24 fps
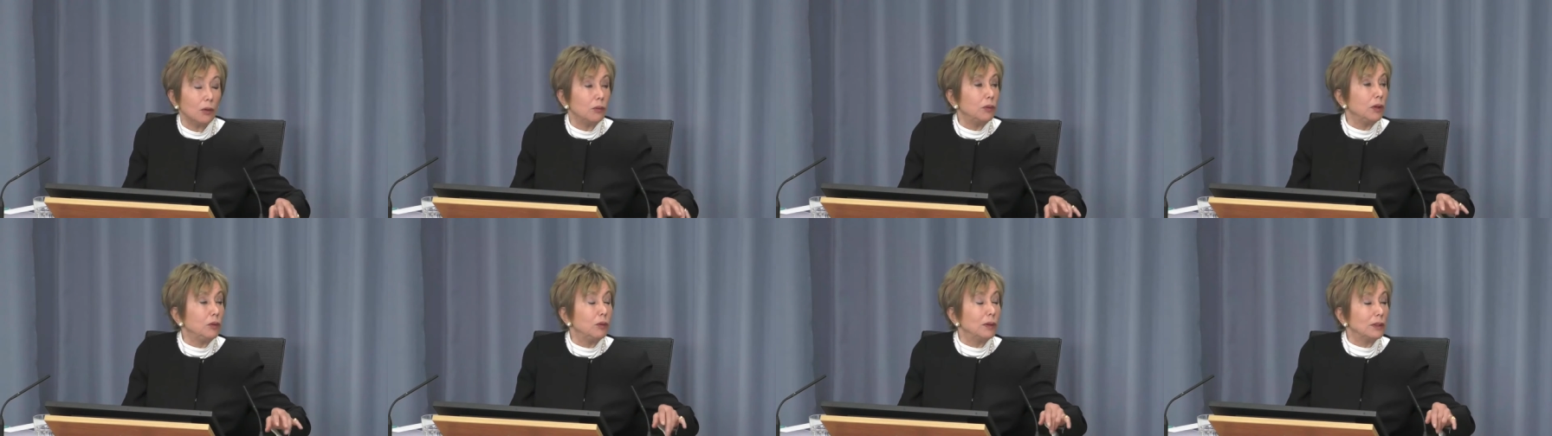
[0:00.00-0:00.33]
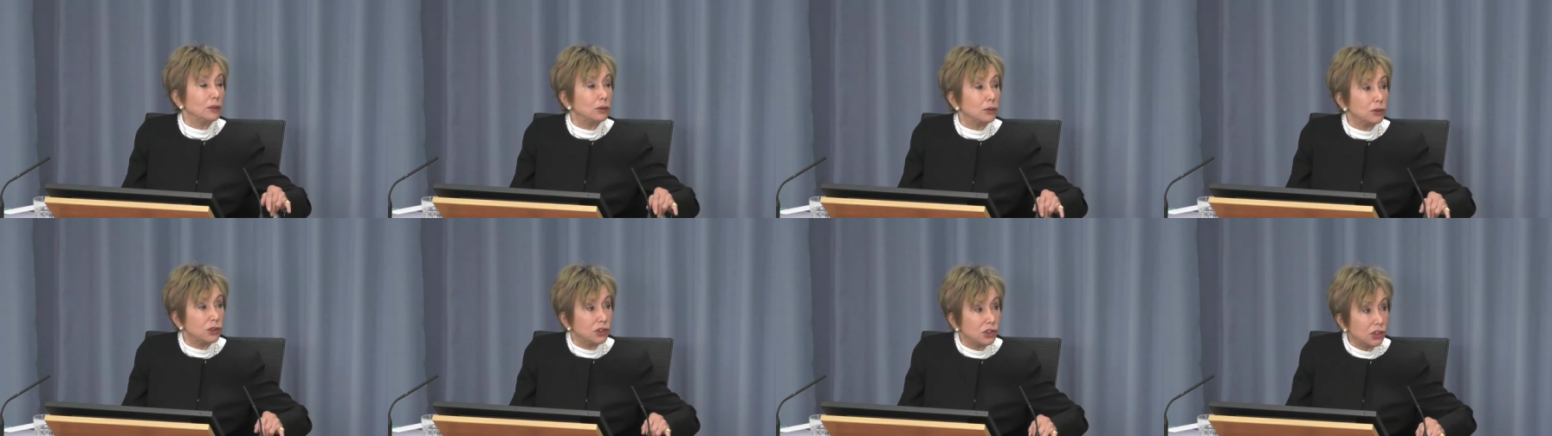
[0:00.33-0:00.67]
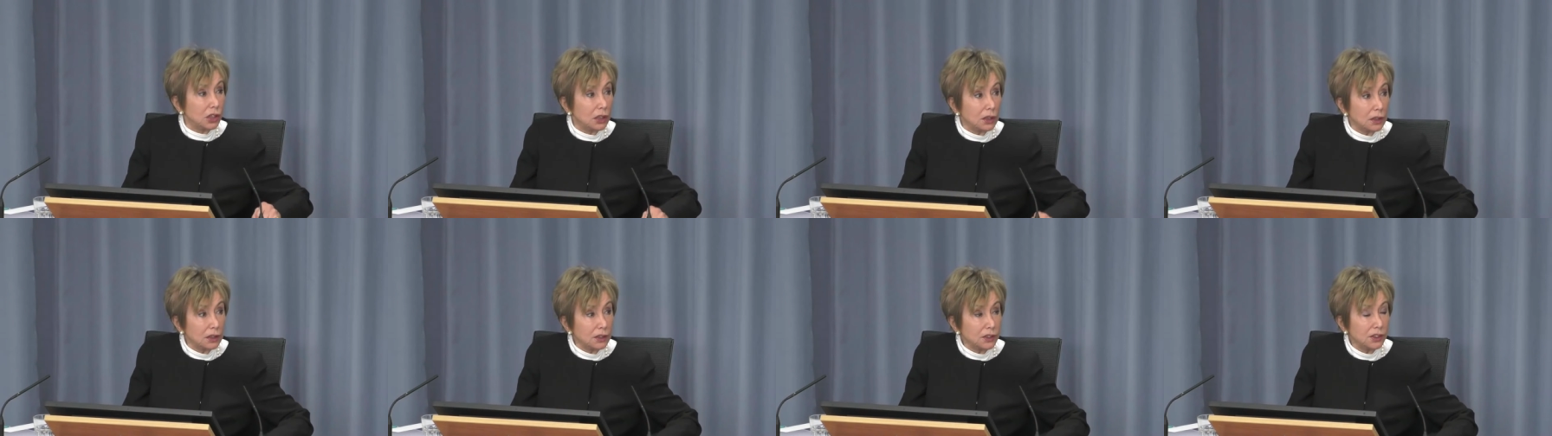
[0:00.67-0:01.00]
We went to
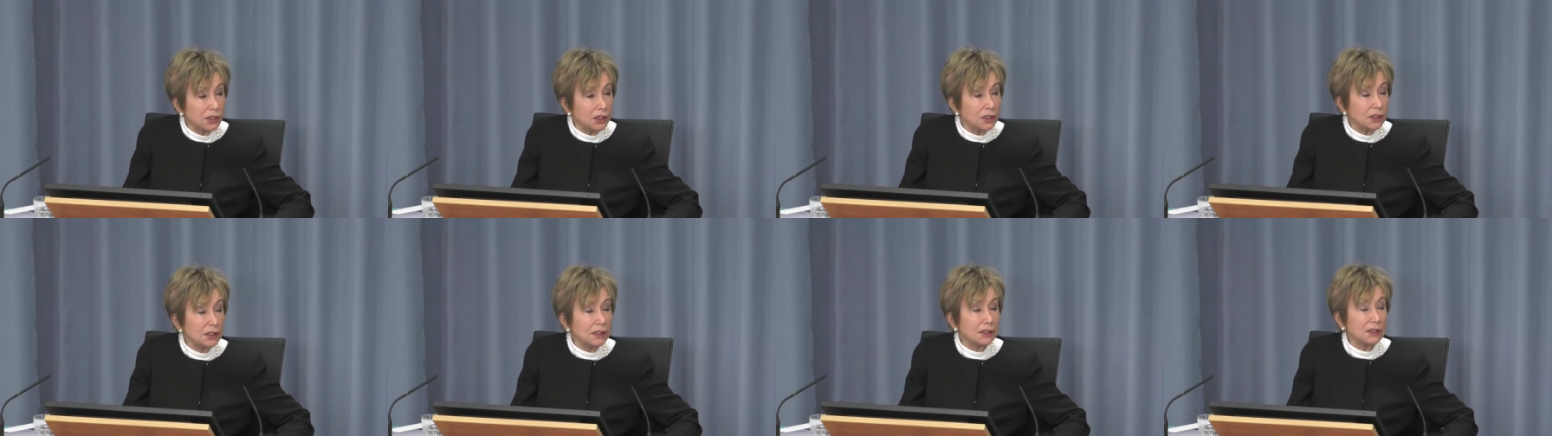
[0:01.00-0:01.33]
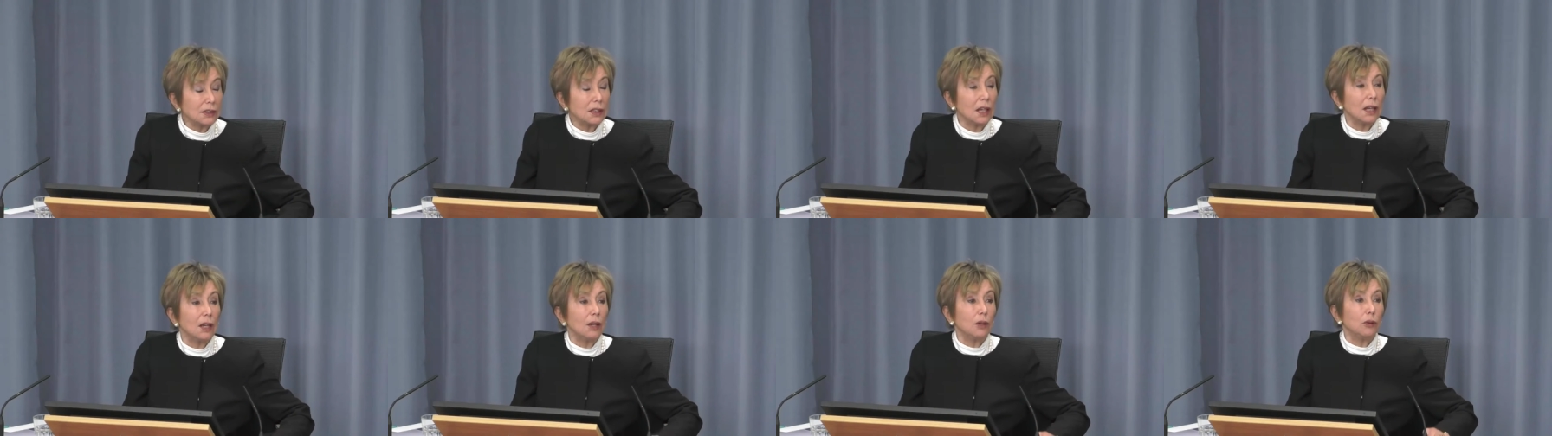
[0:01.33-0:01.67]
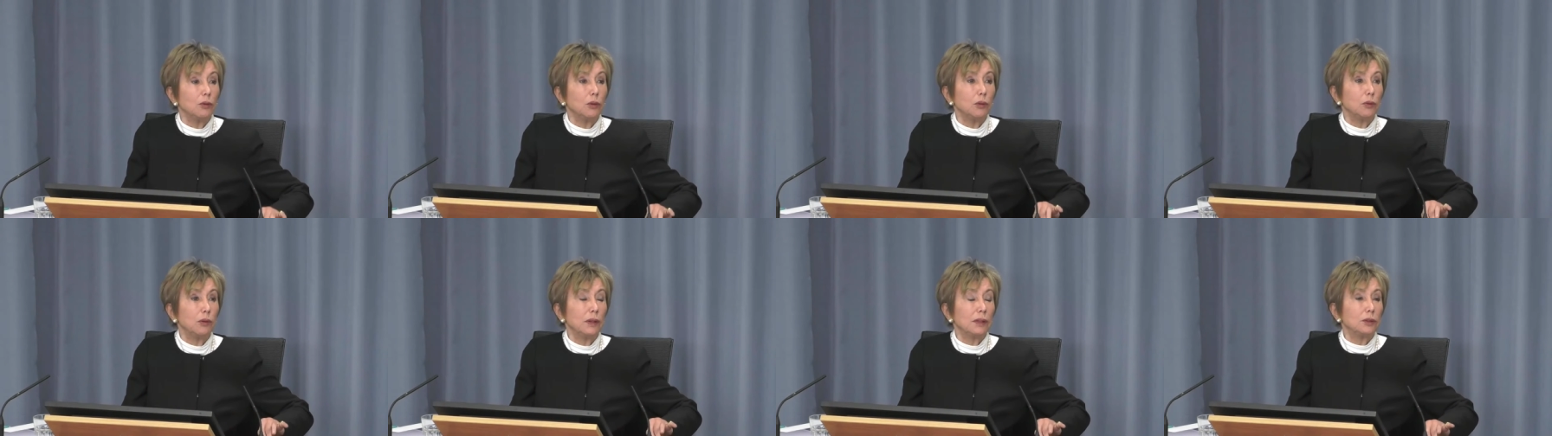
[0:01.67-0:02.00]
churches,
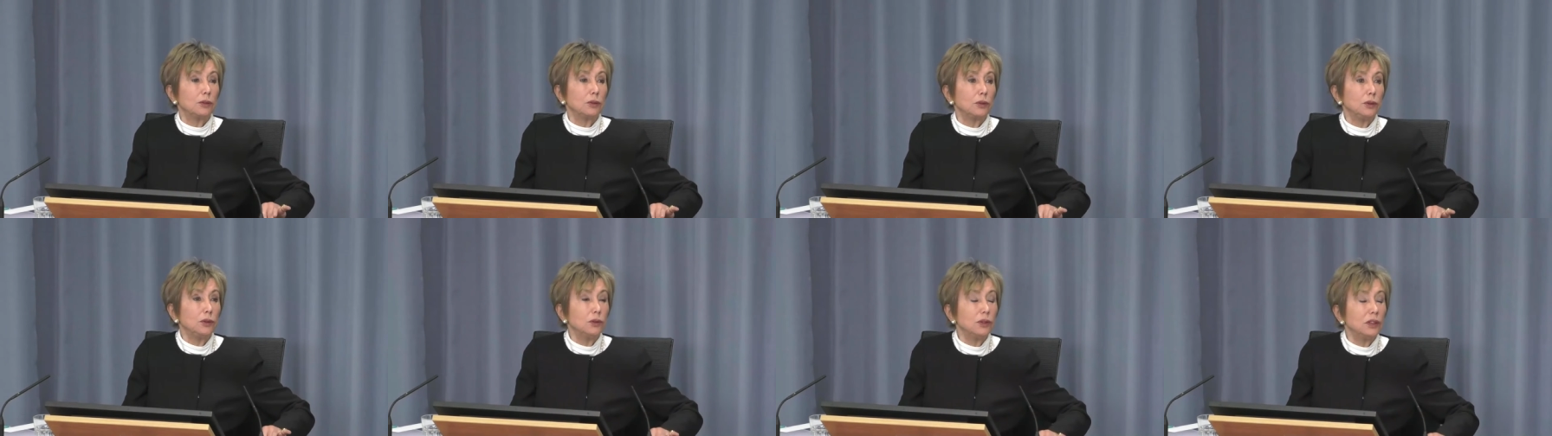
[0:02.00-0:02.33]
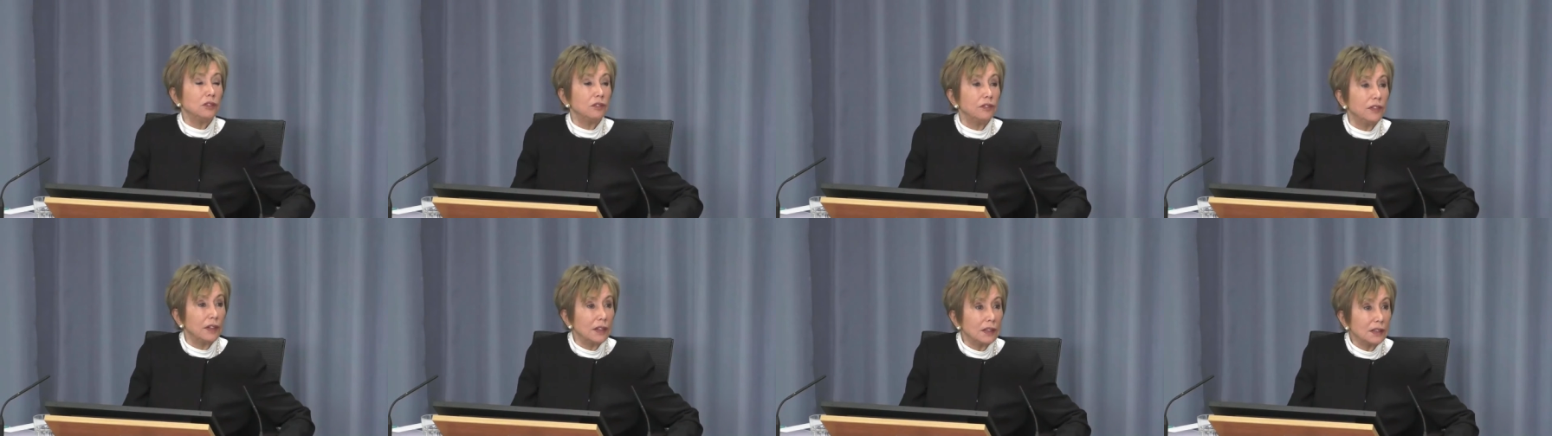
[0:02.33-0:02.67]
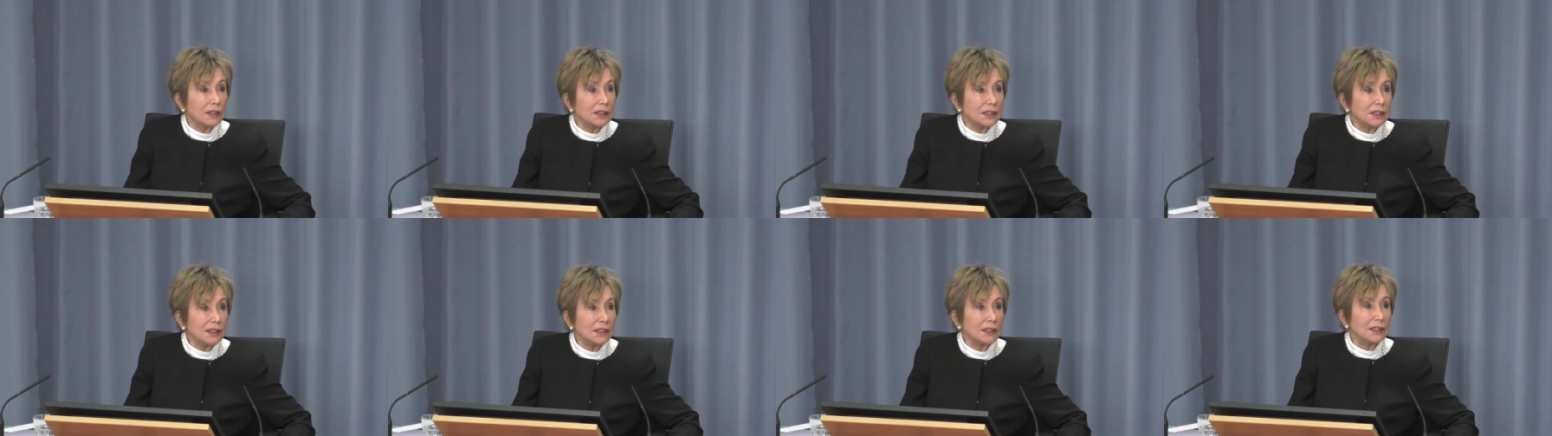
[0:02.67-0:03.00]
we went to
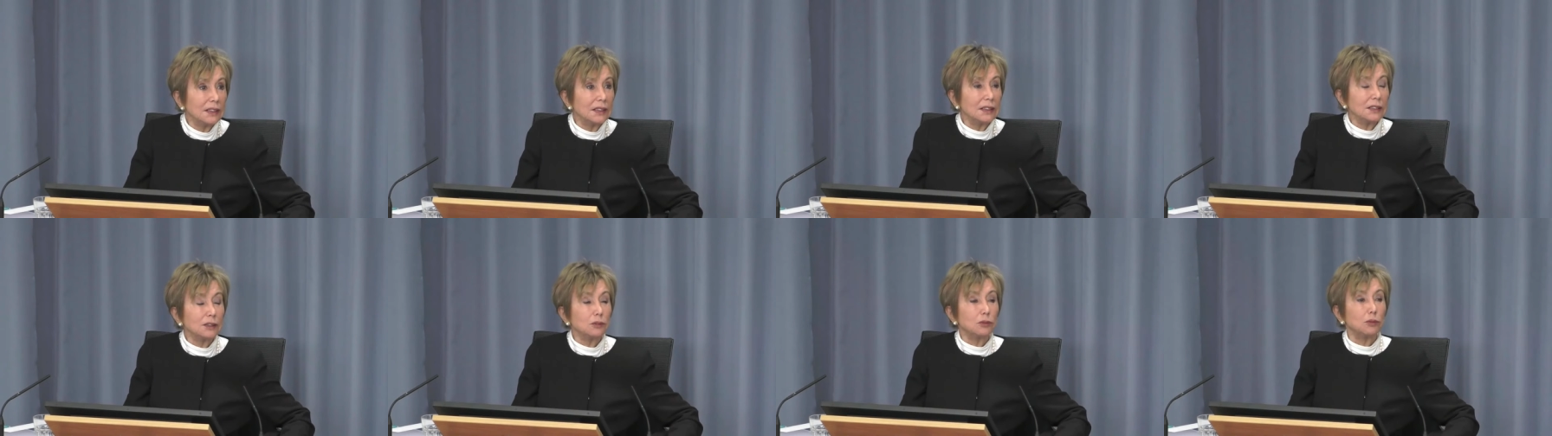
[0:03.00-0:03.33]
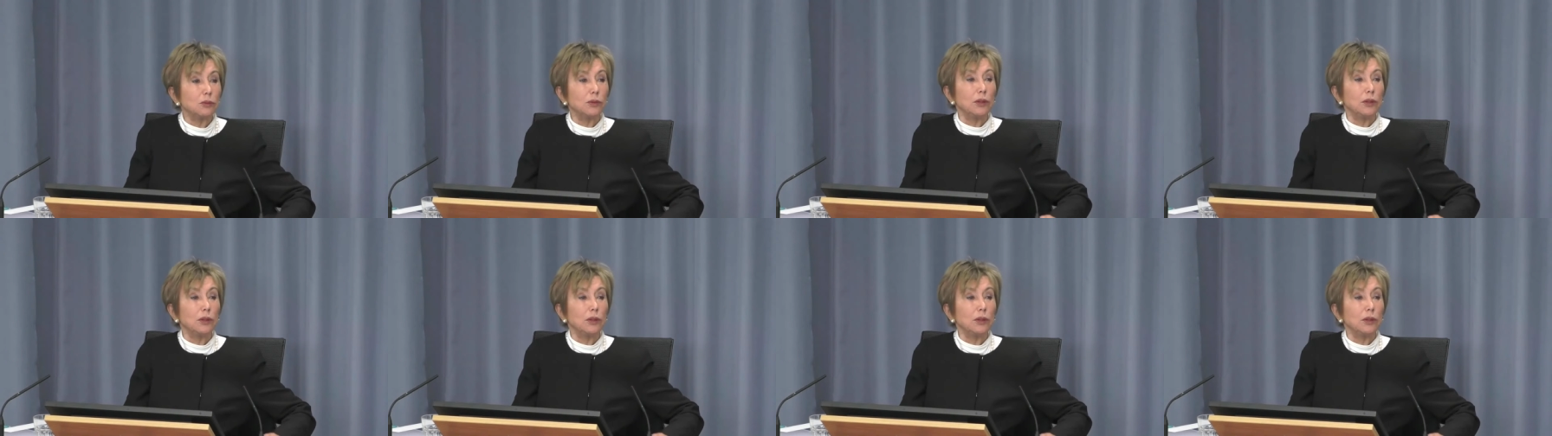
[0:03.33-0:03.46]
universities,